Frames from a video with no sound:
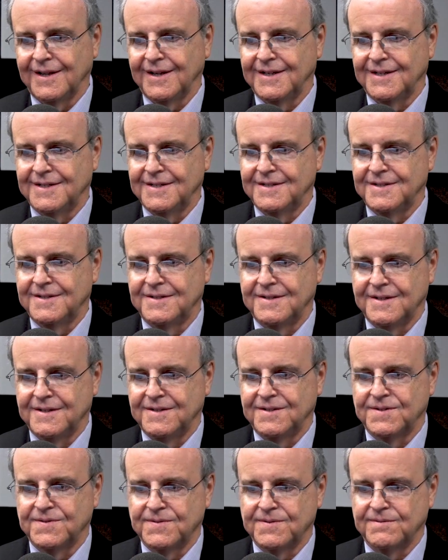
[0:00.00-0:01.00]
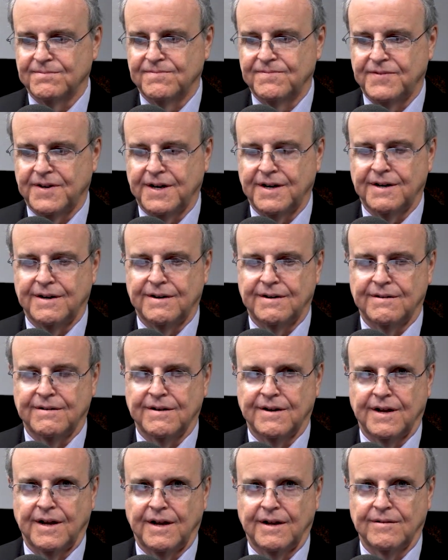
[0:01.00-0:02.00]
is fair
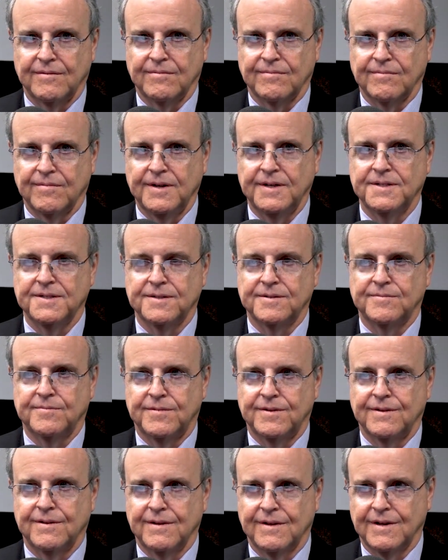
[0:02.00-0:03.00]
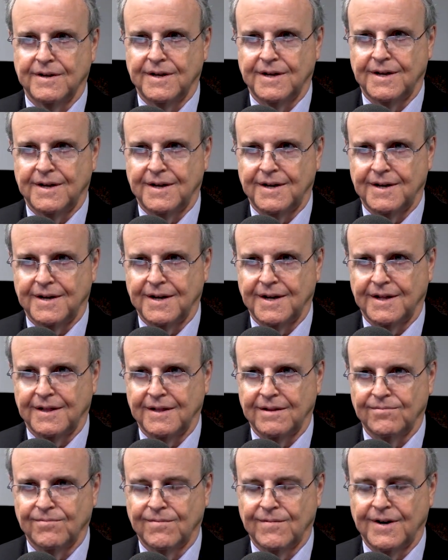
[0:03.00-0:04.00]
and reasonable.
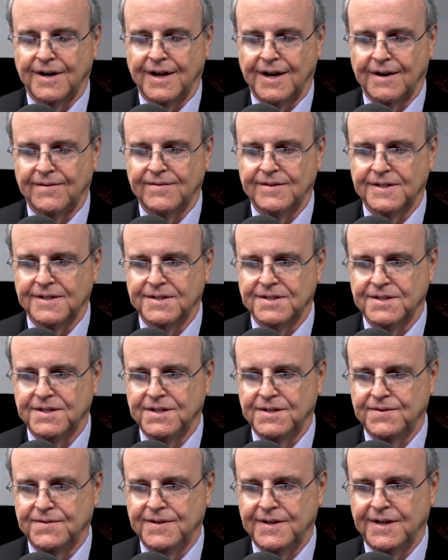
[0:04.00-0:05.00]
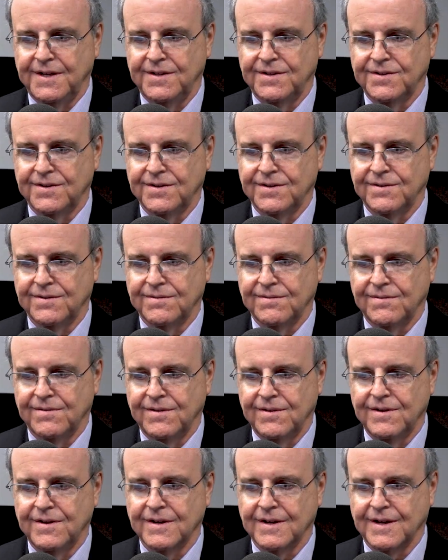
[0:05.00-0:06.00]
And what evidence do you need to
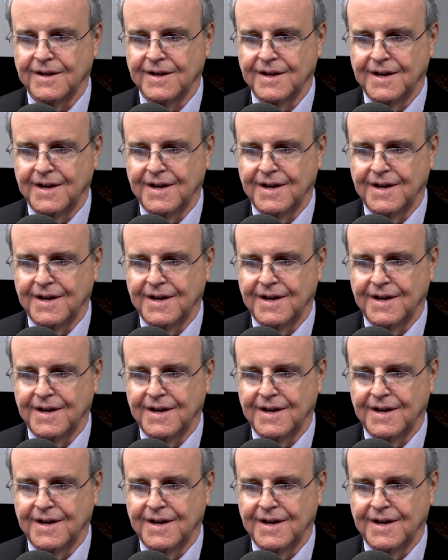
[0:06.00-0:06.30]
look